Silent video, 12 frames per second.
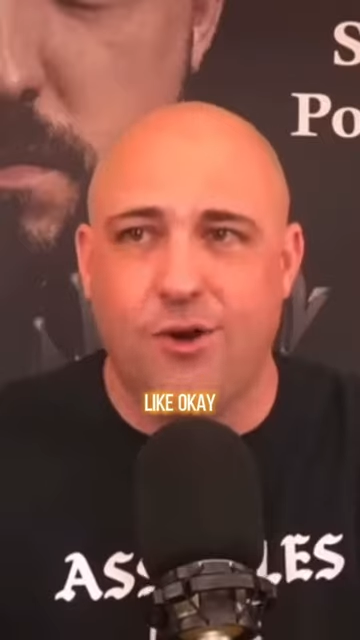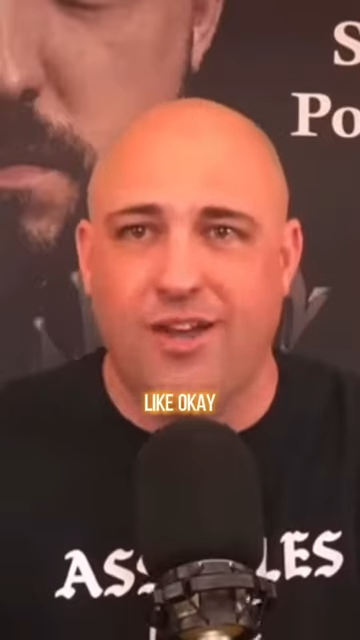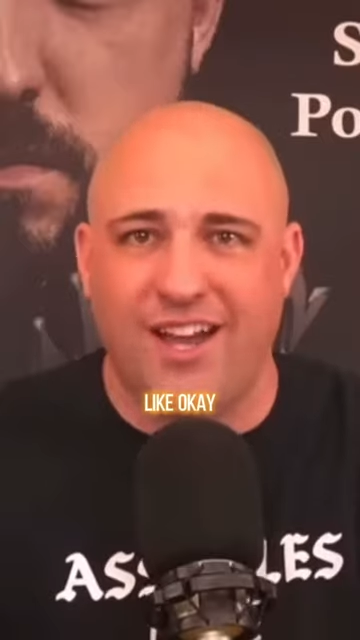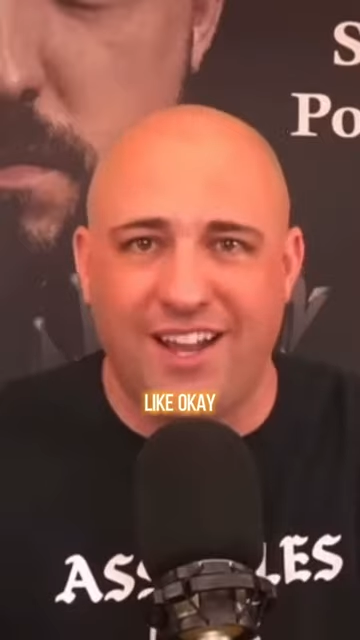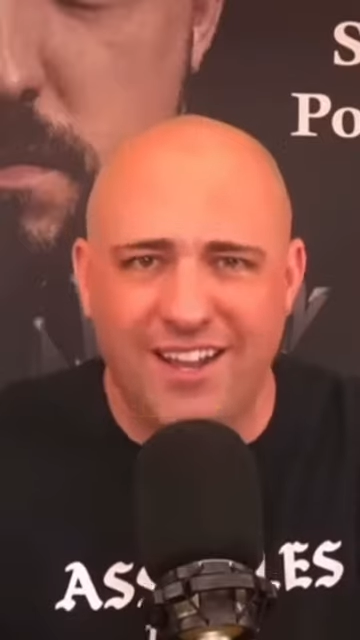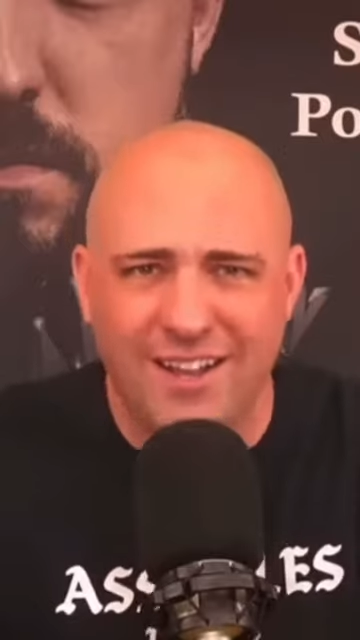
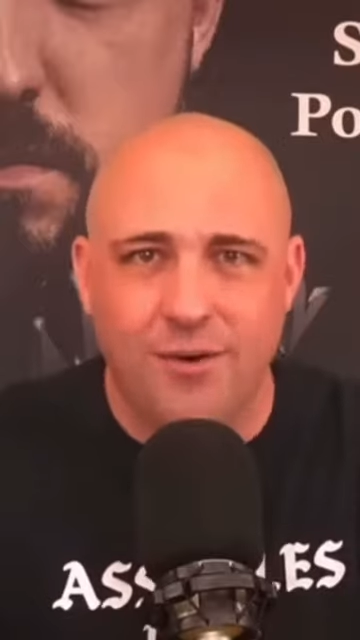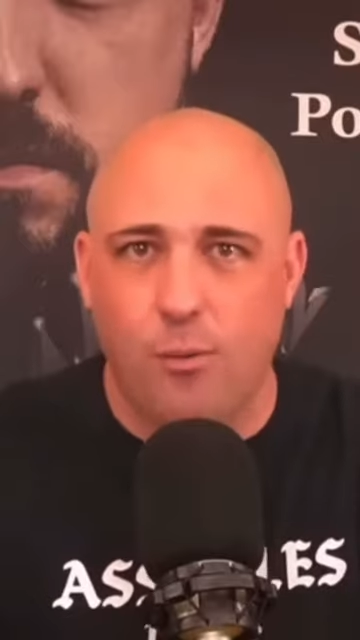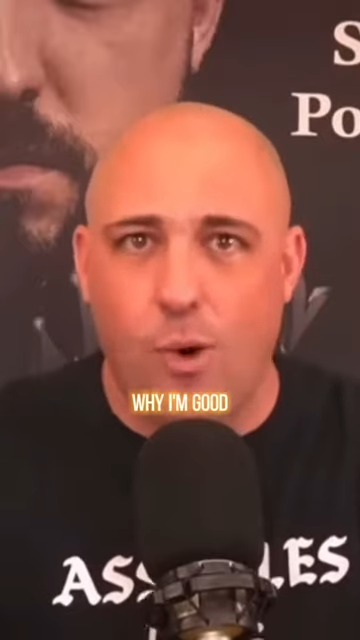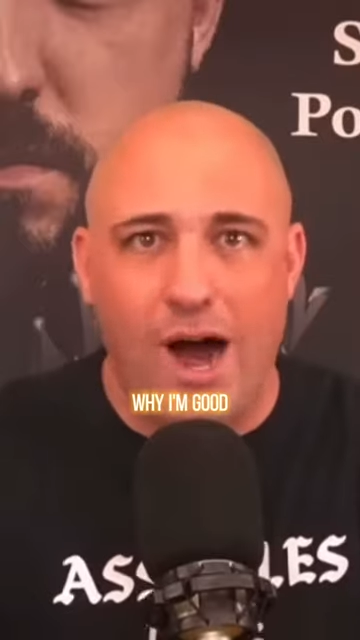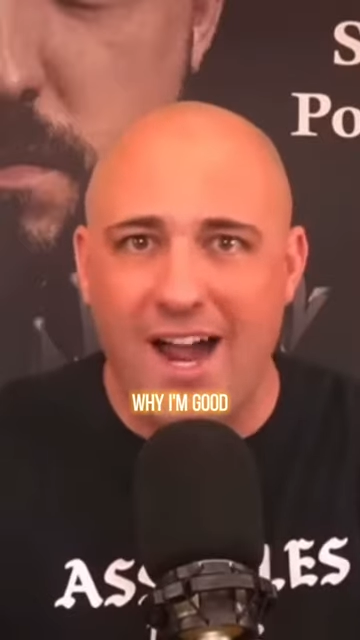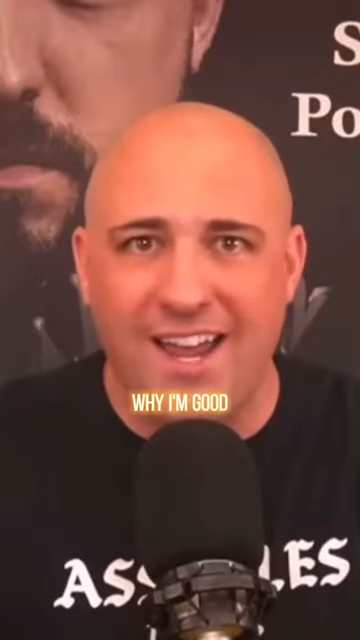okay,
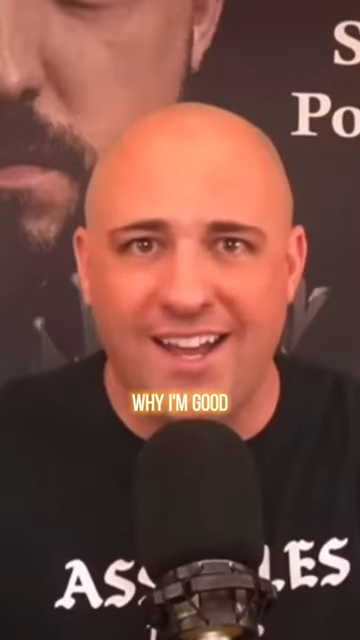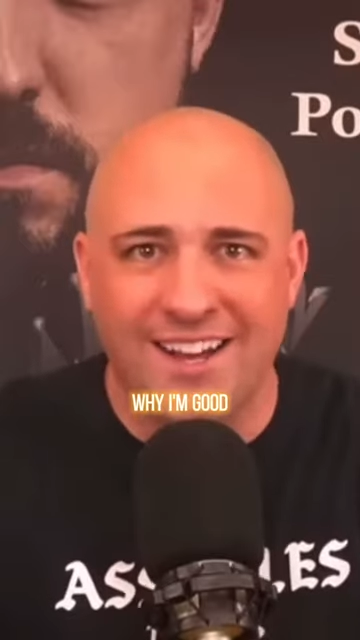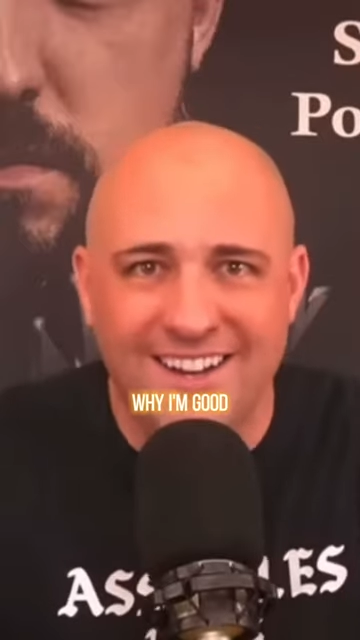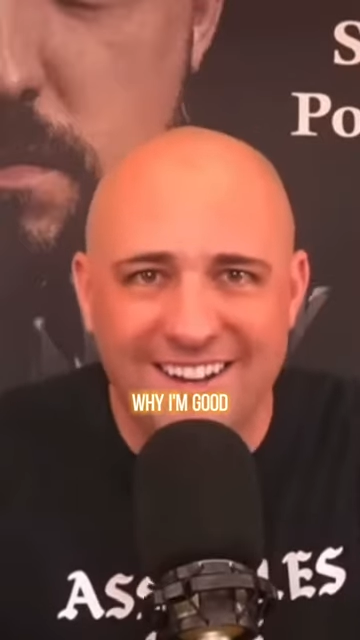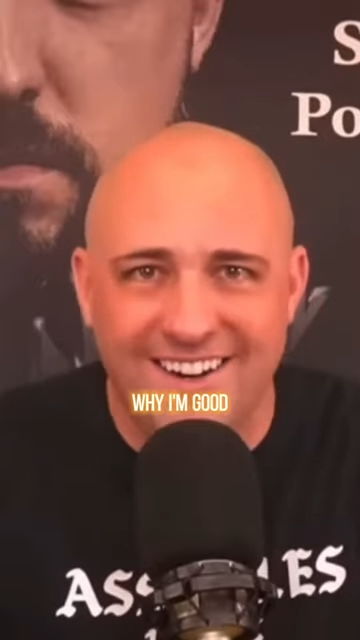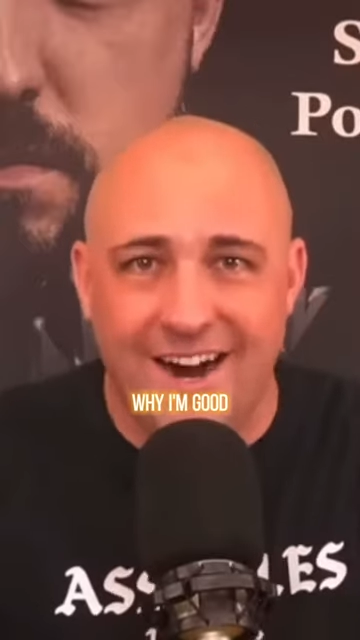why?
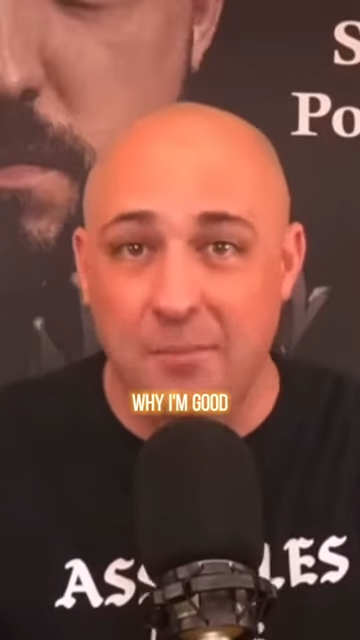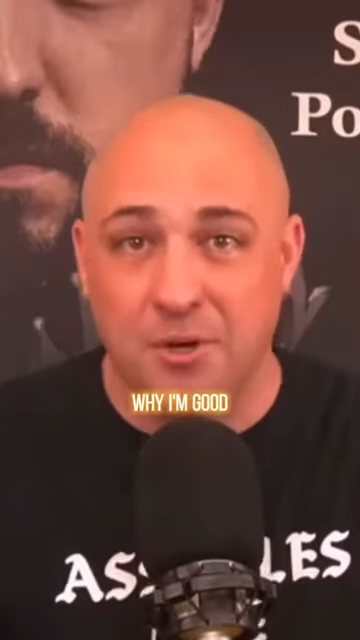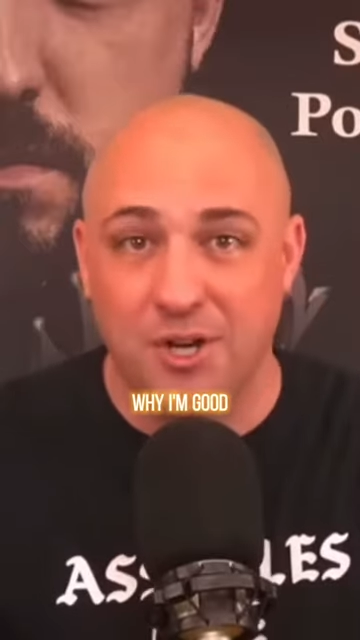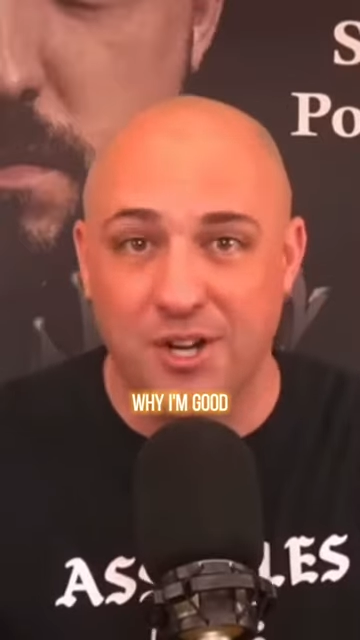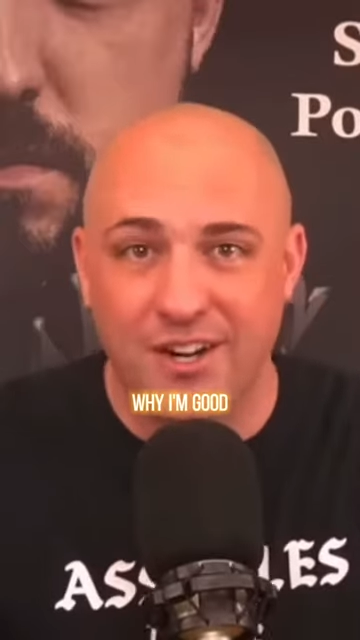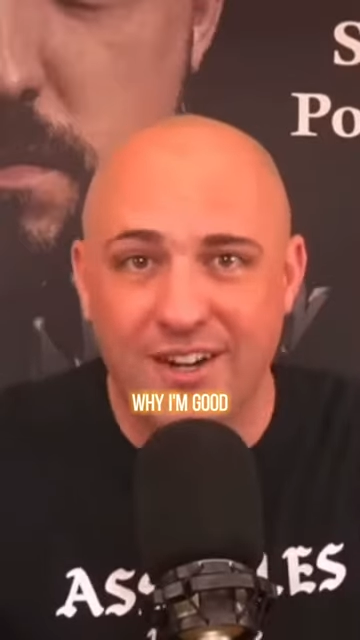I'm
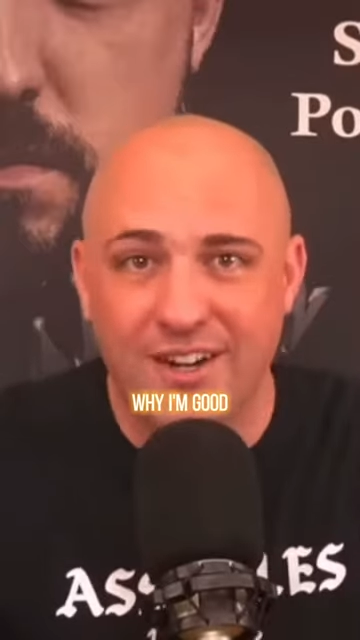good.